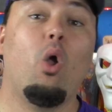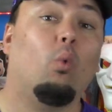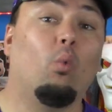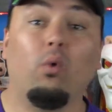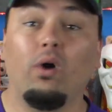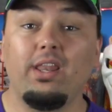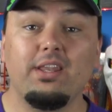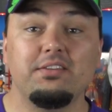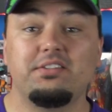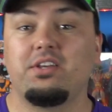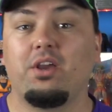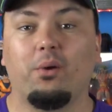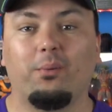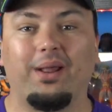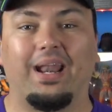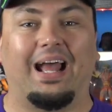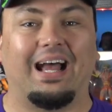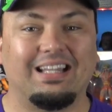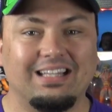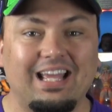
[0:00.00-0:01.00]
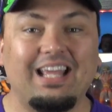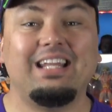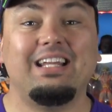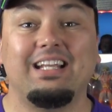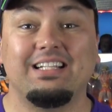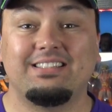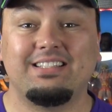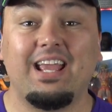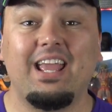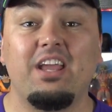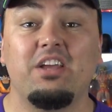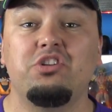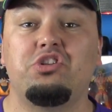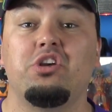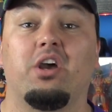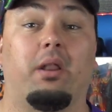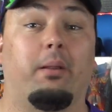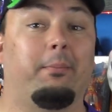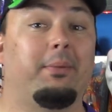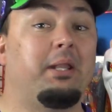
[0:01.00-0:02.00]
What is going on, ladies and
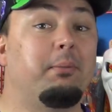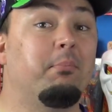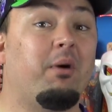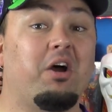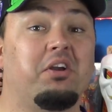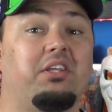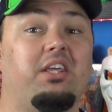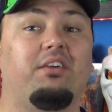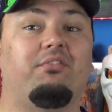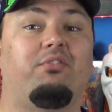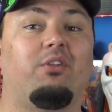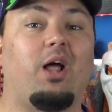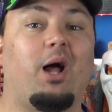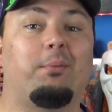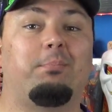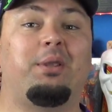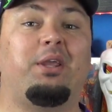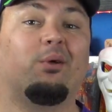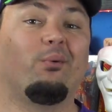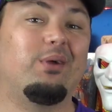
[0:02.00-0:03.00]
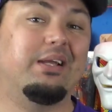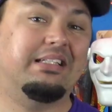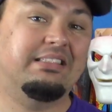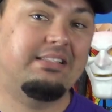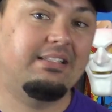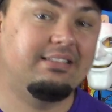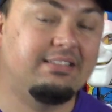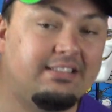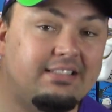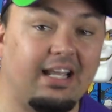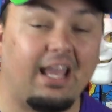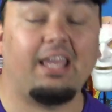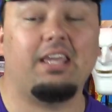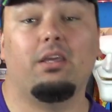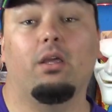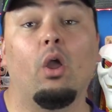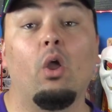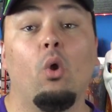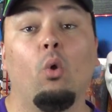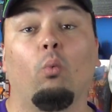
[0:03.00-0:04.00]
gentlemen? Monkey Flop here, and
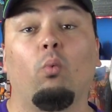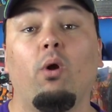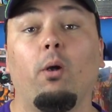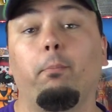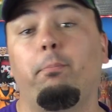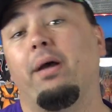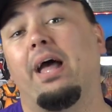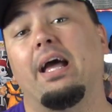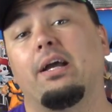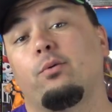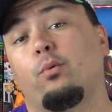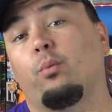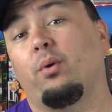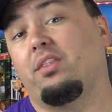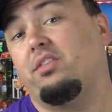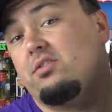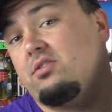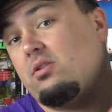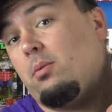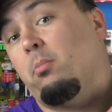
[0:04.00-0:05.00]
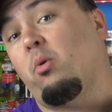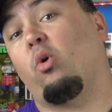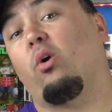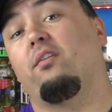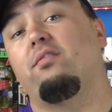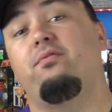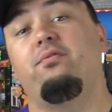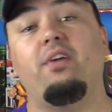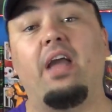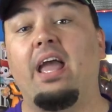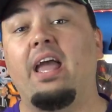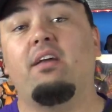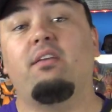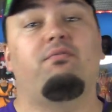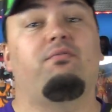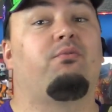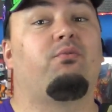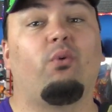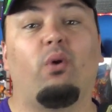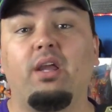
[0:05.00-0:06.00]
today we're back with some more fan
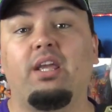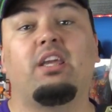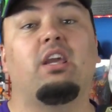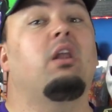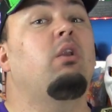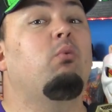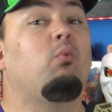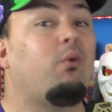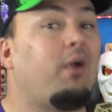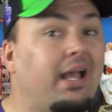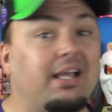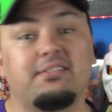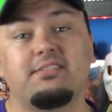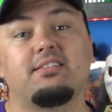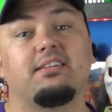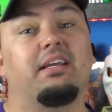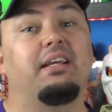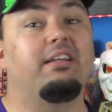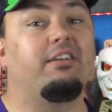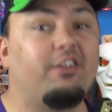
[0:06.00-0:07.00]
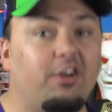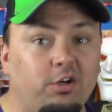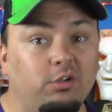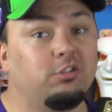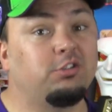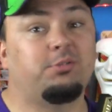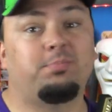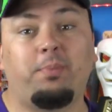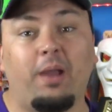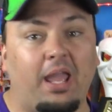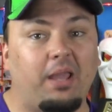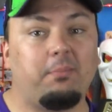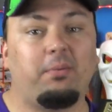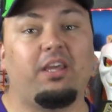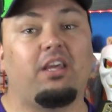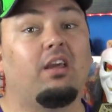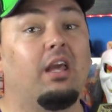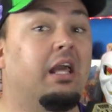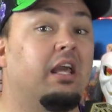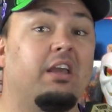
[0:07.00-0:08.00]
freaking wrestling news,
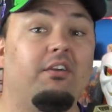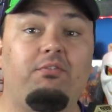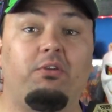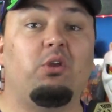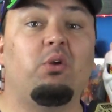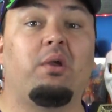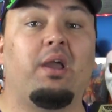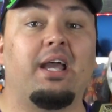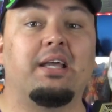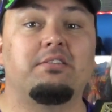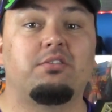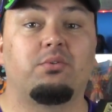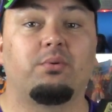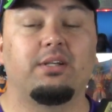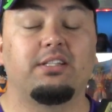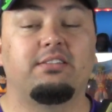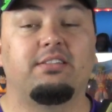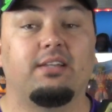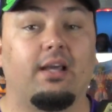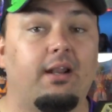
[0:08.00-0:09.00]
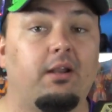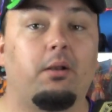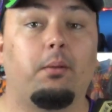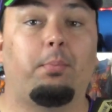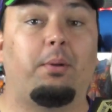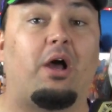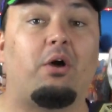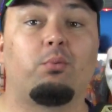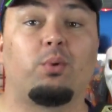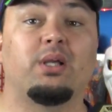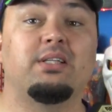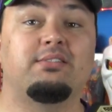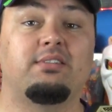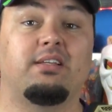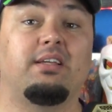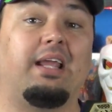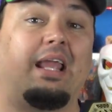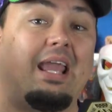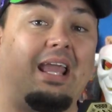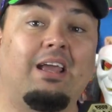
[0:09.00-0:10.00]
baby. If you guys are excited about
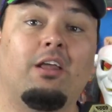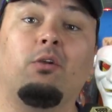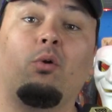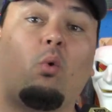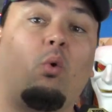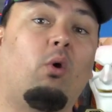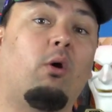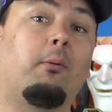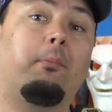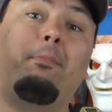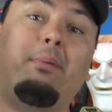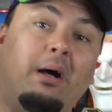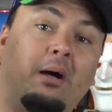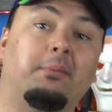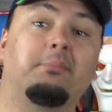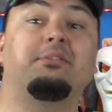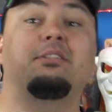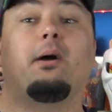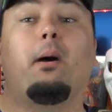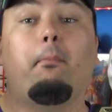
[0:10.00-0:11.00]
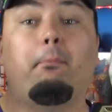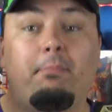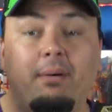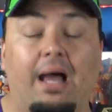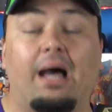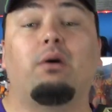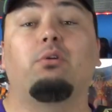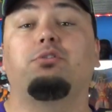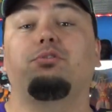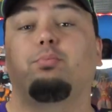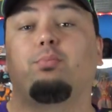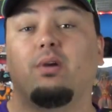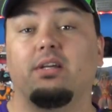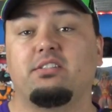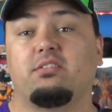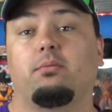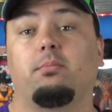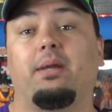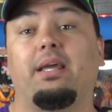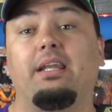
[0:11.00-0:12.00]
wrestling and or pumped about
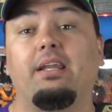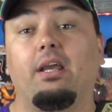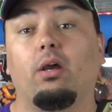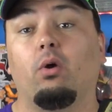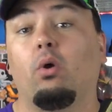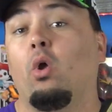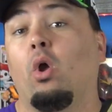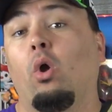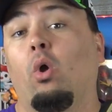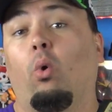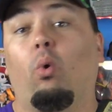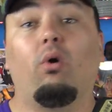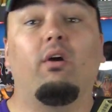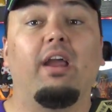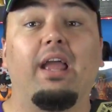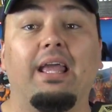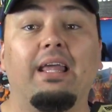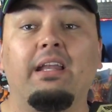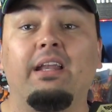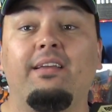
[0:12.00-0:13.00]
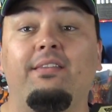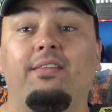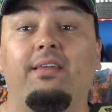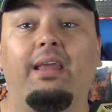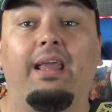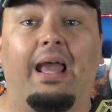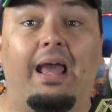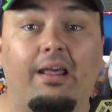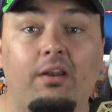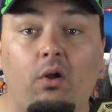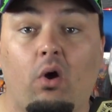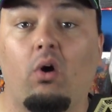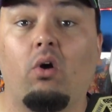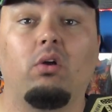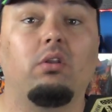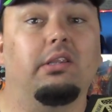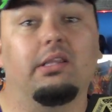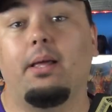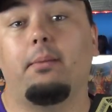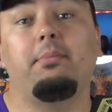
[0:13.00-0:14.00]
WrestleMania or anything at
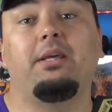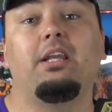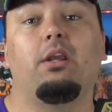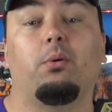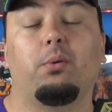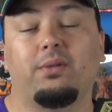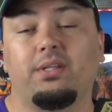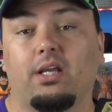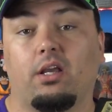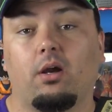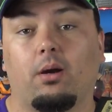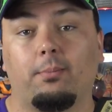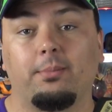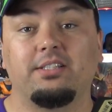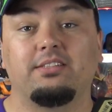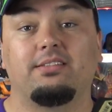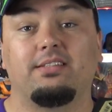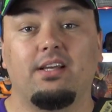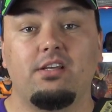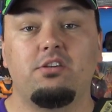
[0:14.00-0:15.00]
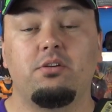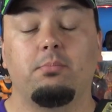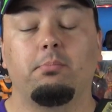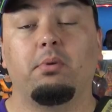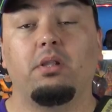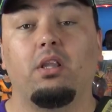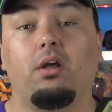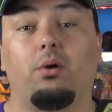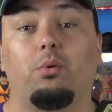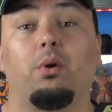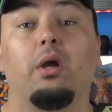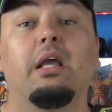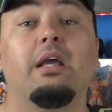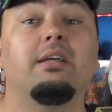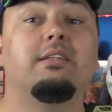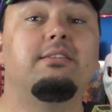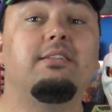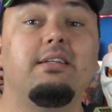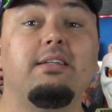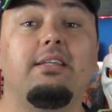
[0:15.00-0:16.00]
all, let me know in the comments section below.
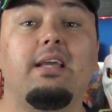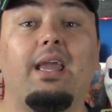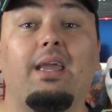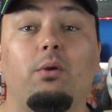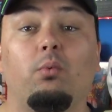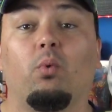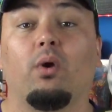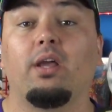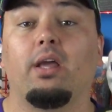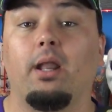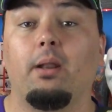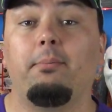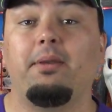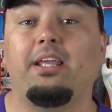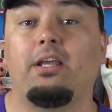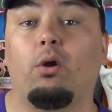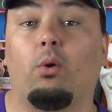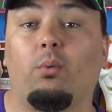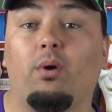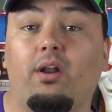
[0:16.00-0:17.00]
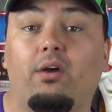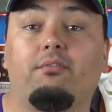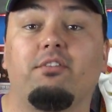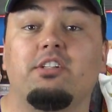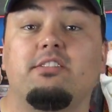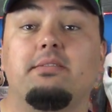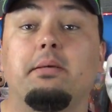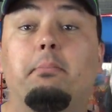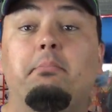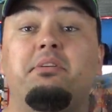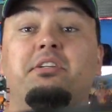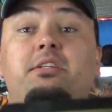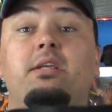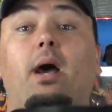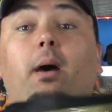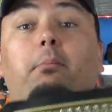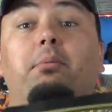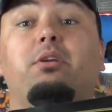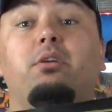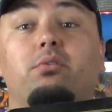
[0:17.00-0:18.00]
Today we're going to be going over some
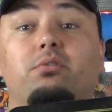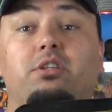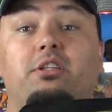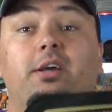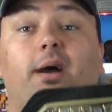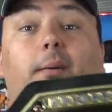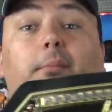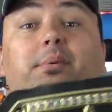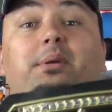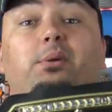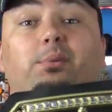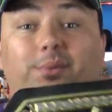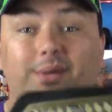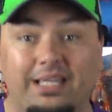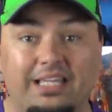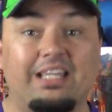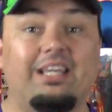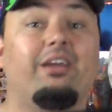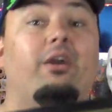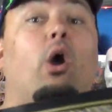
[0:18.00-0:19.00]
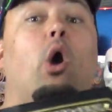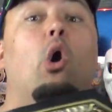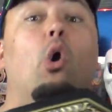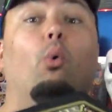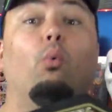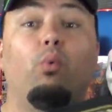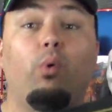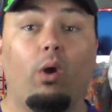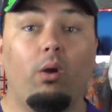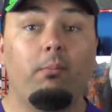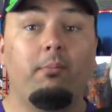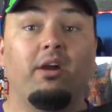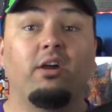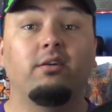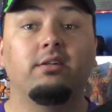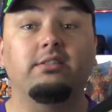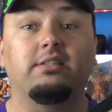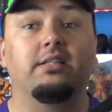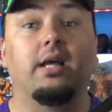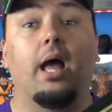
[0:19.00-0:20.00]
W W E
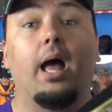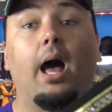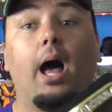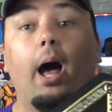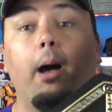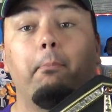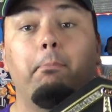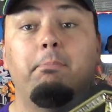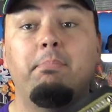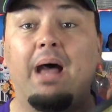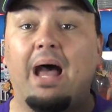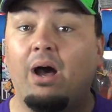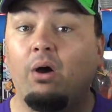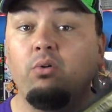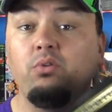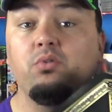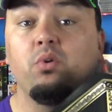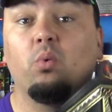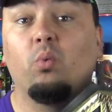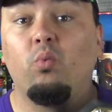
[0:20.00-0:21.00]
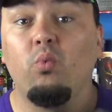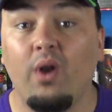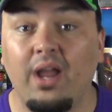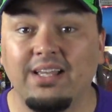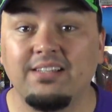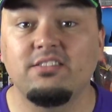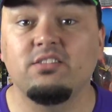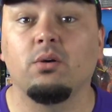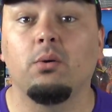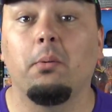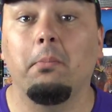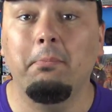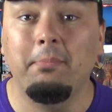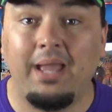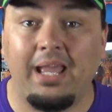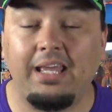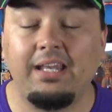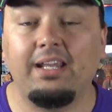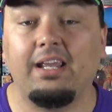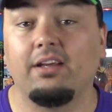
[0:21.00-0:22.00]
rumors about
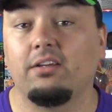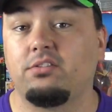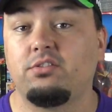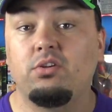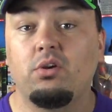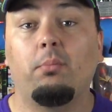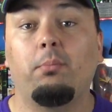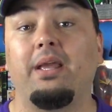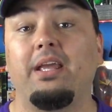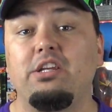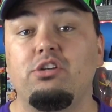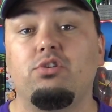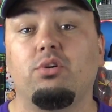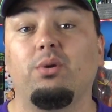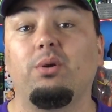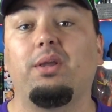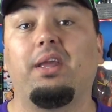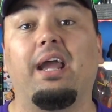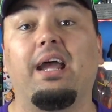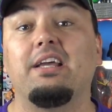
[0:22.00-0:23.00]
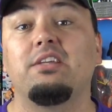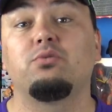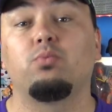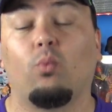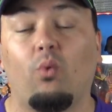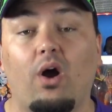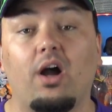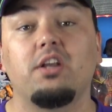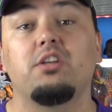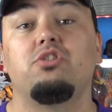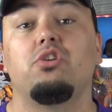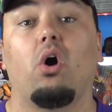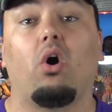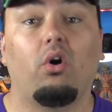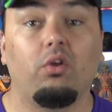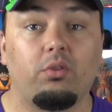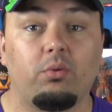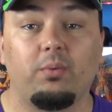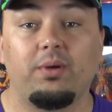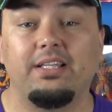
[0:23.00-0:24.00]
WrestleMania, so make sure you guys watch
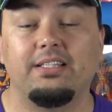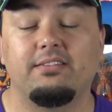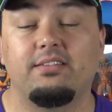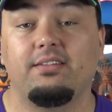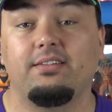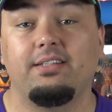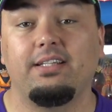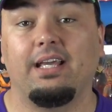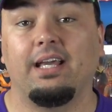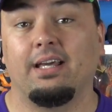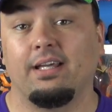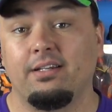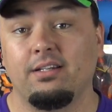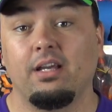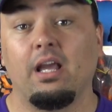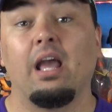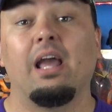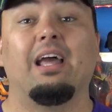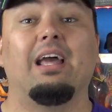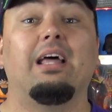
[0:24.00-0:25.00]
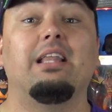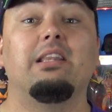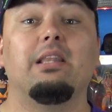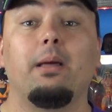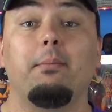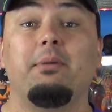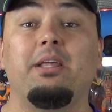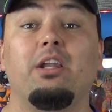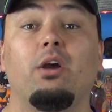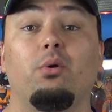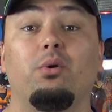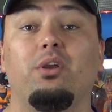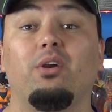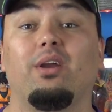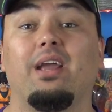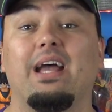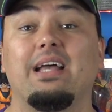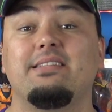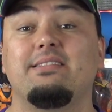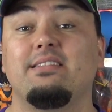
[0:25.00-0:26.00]
all the way until the end and let me know your
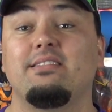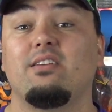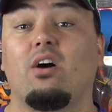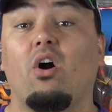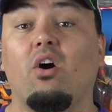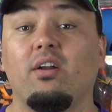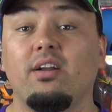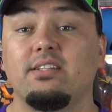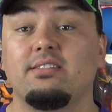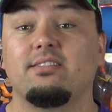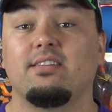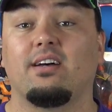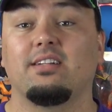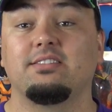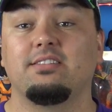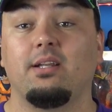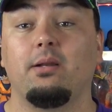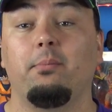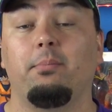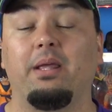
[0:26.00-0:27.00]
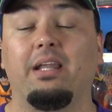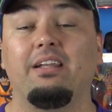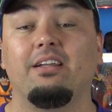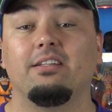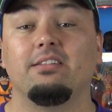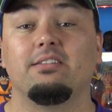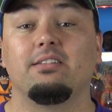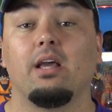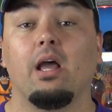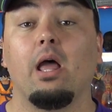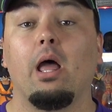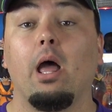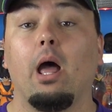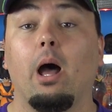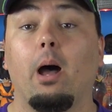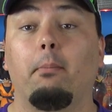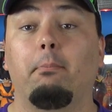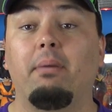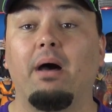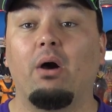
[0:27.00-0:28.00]
guys' honest thoughts and opinions
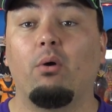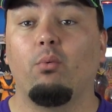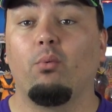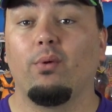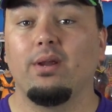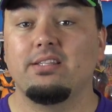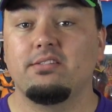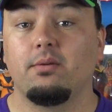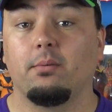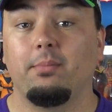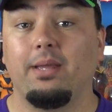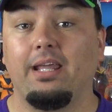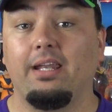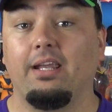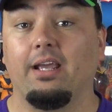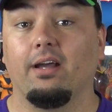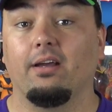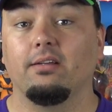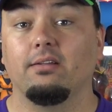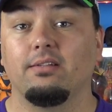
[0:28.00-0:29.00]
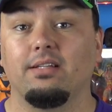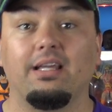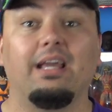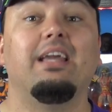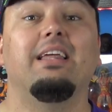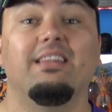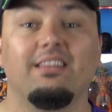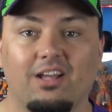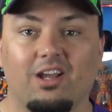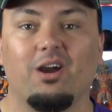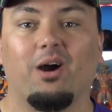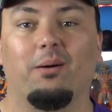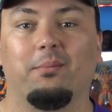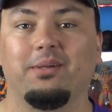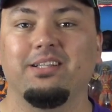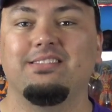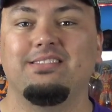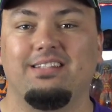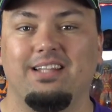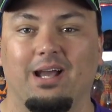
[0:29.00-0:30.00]
about WrestleMania in the
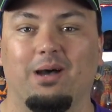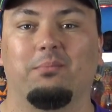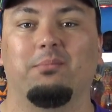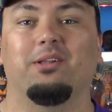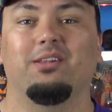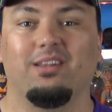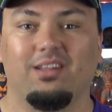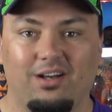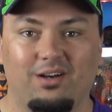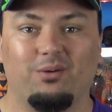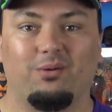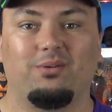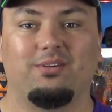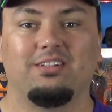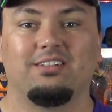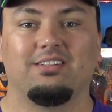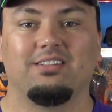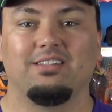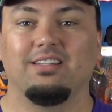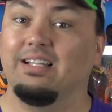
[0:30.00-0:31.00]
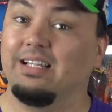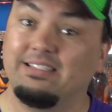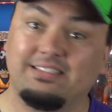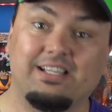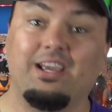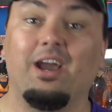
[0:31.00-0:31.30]
comments down below. Let's